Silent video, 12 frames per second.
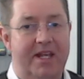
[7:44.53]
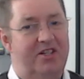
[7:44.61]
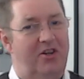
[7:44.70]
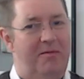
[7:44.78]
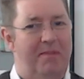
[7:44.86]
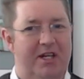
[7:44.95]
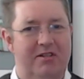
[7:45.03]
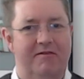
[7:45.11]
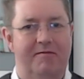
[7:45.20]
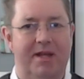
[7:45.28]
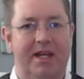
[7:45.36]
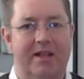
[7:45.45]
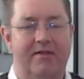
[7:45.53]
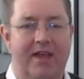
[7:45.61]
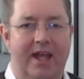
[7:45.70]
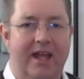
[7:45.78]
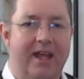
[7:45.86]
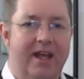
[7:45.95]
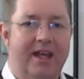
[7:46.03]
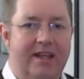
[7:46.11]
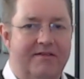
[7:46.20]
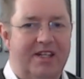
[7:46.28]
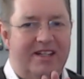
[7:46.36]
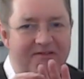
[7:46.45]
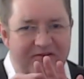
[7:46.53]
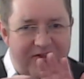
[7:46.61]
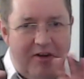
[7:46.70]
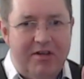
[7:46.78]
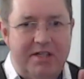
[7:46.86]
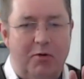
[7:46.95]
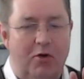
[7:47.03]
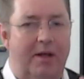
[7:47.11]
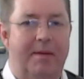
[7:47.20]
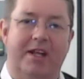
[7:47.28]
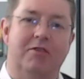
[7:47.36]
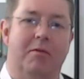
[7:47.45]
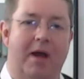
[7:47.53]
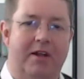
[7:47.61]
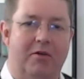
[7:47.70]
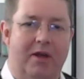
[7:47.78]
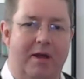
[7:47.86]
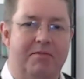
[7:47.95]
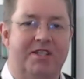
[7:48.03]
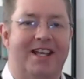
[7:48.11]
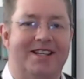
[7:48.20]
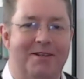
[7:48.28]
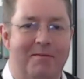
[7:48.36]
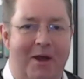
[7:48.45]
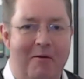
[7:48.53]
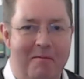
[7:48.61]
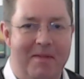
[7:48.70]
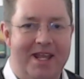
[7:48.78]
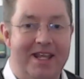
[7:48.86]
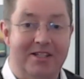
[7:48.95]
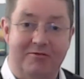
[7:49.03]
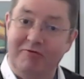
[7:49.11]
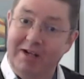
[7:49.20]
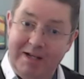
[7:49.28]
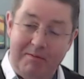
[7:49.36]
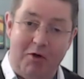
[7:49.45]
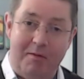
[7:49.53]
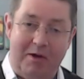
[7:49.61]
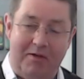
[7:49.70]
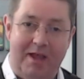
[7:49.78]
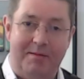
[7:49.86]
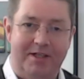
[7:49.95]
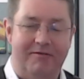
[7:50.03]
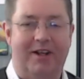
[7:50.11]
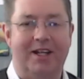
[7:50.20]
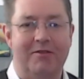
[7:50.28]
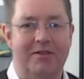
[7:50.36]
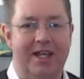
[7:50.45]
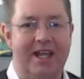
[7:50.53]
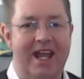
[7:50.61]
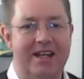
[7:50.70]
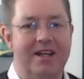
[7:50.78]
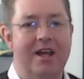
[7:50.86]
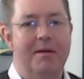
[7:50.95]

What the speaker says: It's got a picture of me in there, gives it very small. I mean, I don't obsess about me. It's really more about them and the value they get.